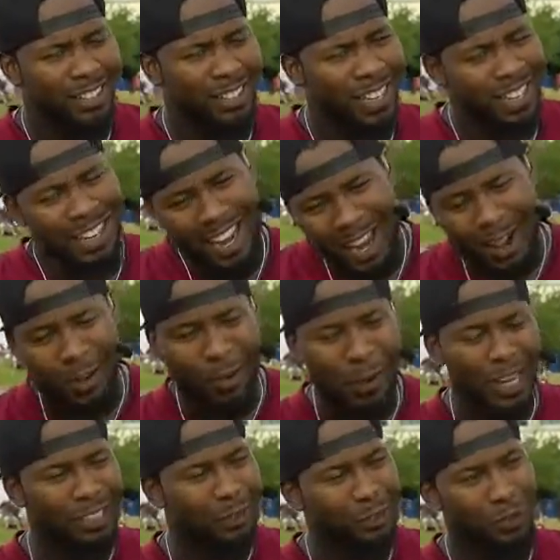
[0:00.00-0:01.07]
check it out.
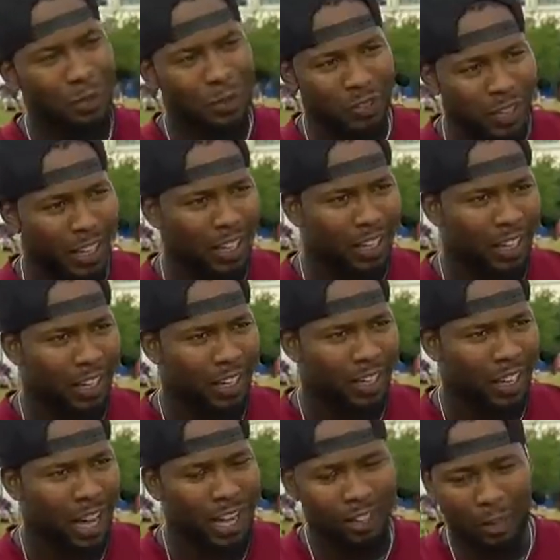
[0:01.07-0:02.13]
Watch the full thing.
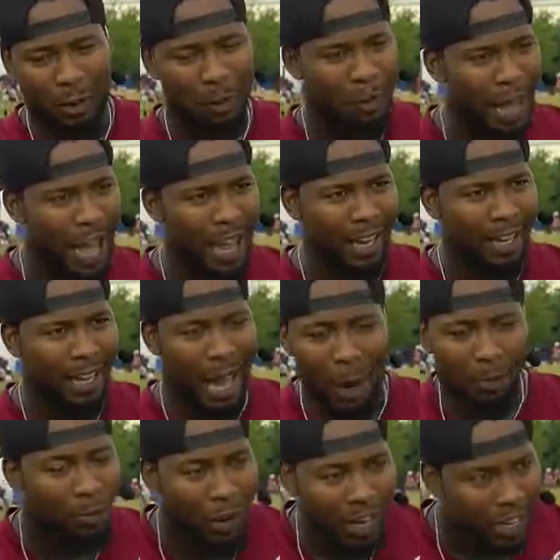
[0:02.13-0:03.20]
I look well, back.
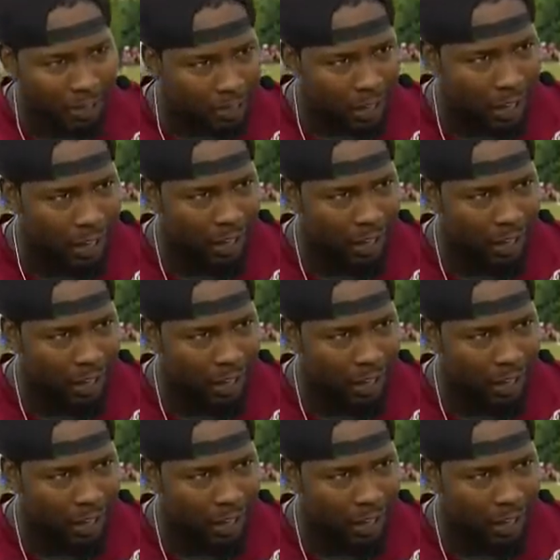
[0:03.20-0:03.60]
I'm running,